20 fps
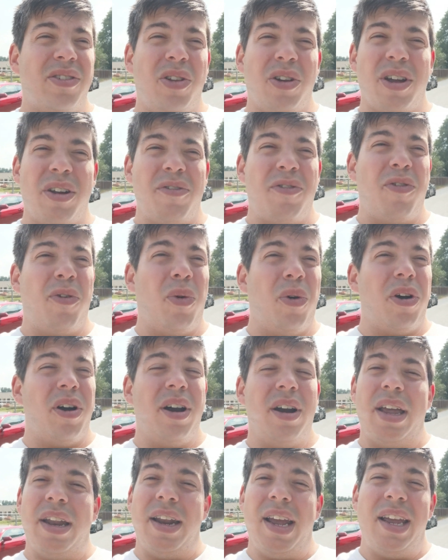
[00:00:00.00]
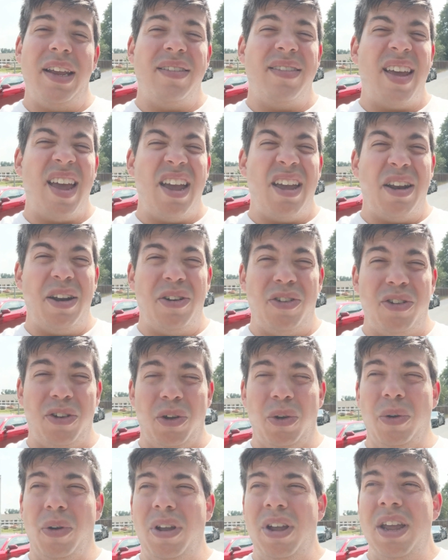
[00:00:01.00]
that's looking for an intake and a
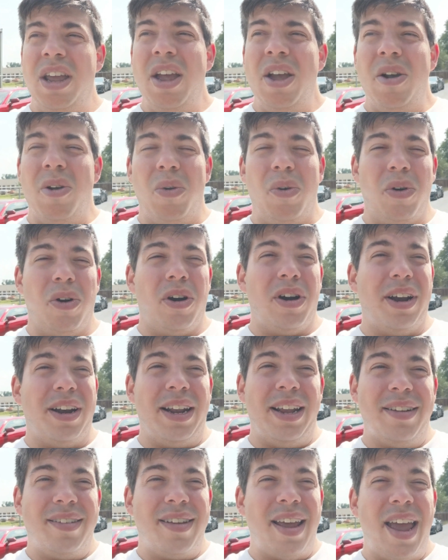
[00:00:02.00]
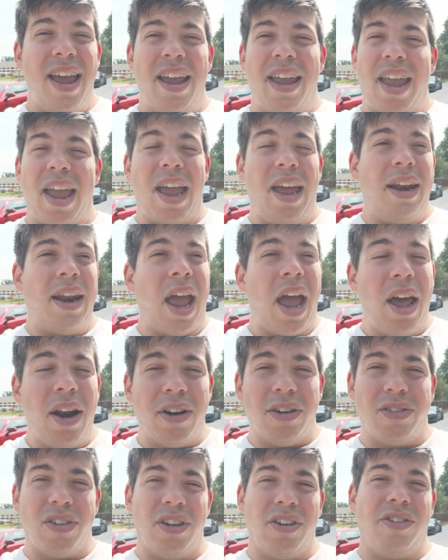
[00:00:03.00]
tune, or an intake and
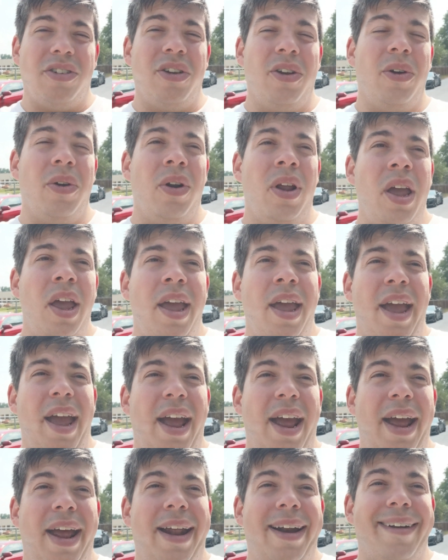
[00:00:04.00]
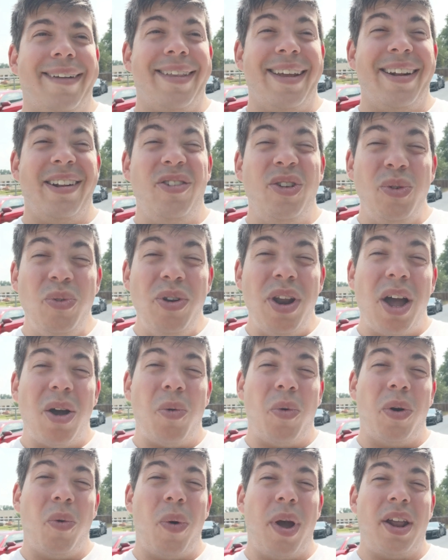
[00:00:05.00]
headers and a tune, and they do
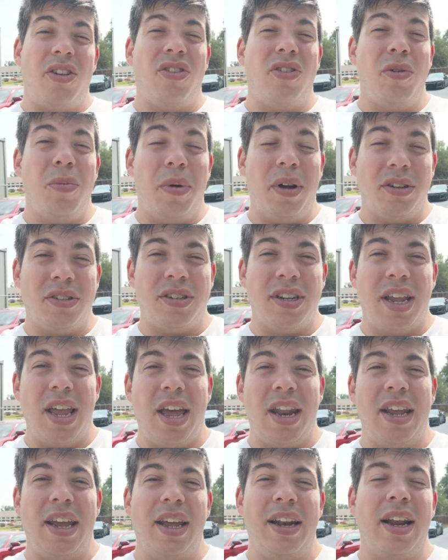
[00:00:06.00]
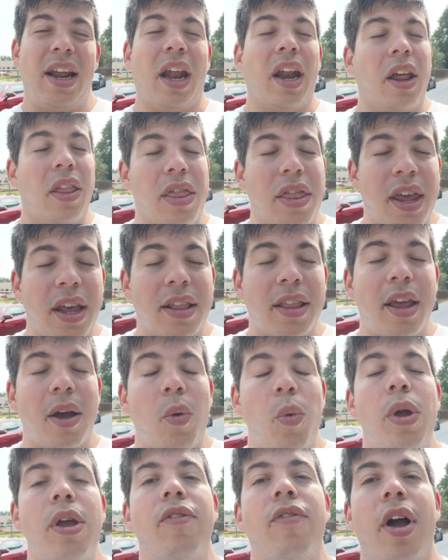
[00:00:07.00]
not want to wait 2 months to get in. And I think
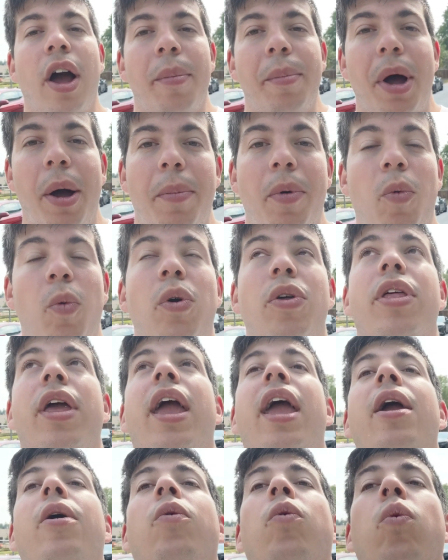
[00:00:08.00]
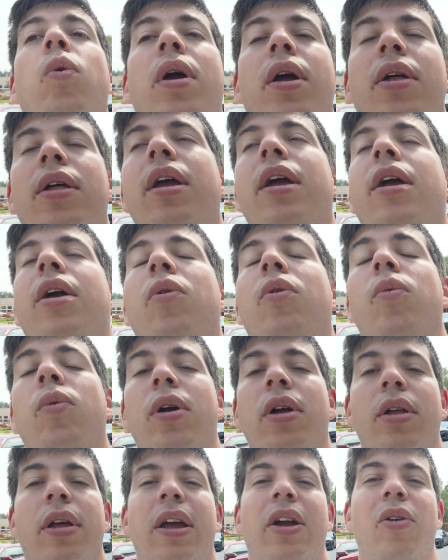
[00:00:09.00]
that we've come up with a
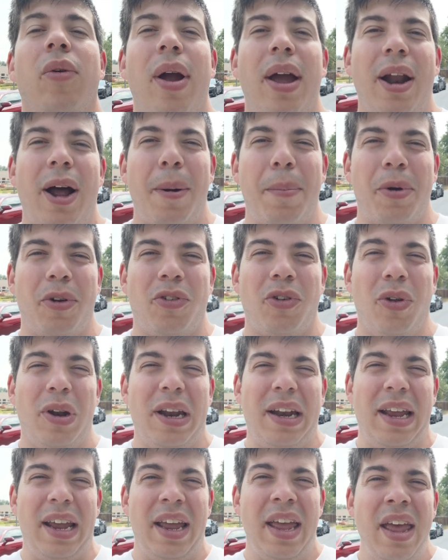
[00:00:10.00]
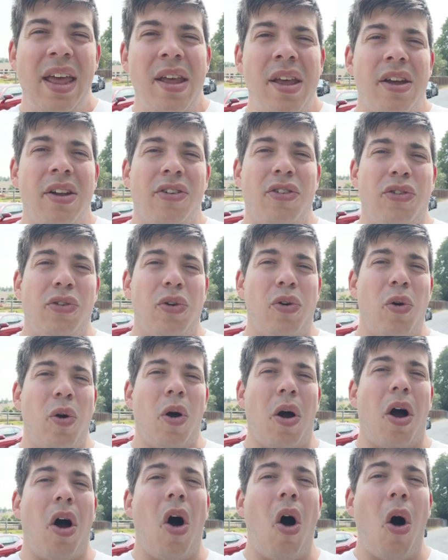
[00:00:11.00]
really great opportunity
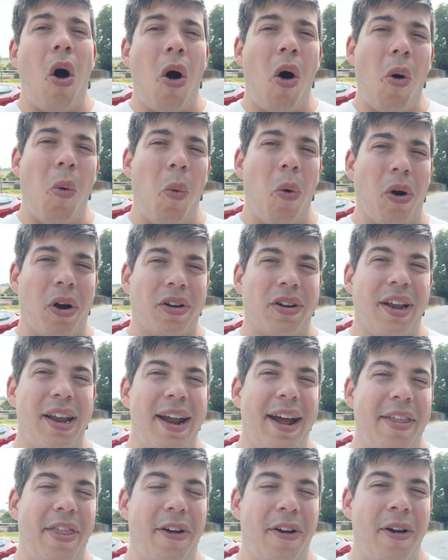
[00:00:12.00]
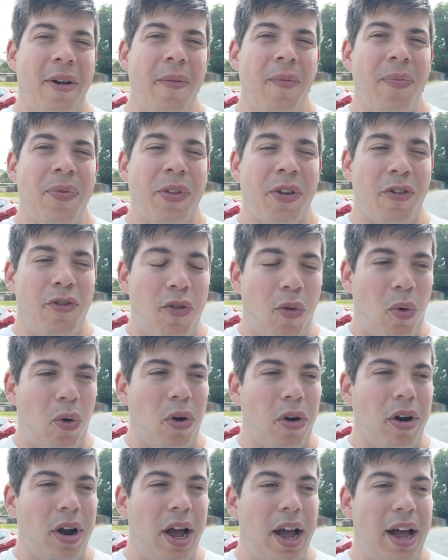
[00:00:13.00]
to all work together
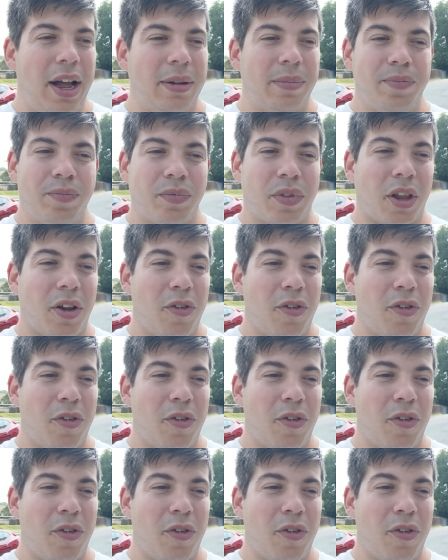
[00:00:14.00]
for